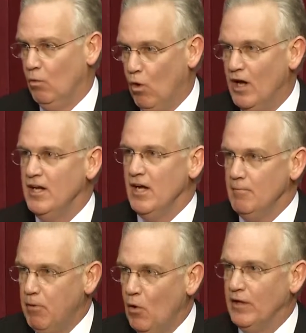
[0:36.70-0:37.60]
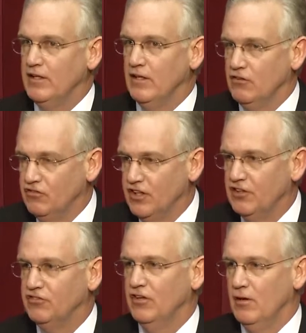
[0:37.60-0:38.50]

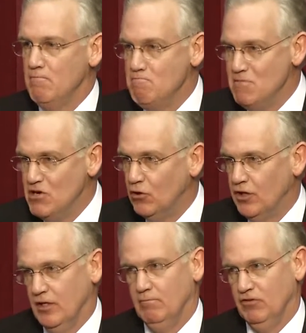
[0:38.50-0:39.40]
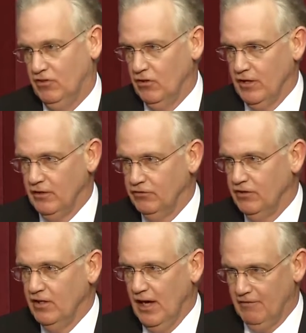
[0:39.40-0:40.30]
1.6 million Missourians
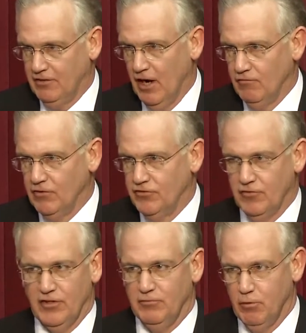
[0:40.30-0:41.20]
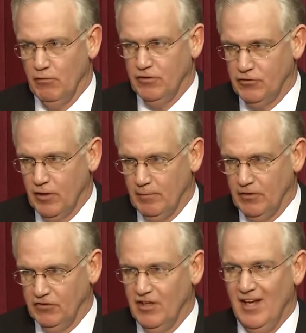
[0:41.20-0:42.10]
have coverage for these proven
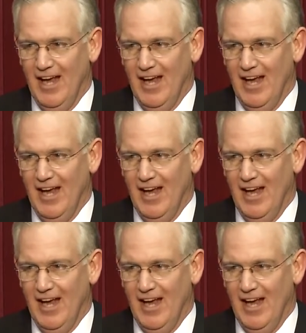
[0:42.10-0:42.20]
treatments,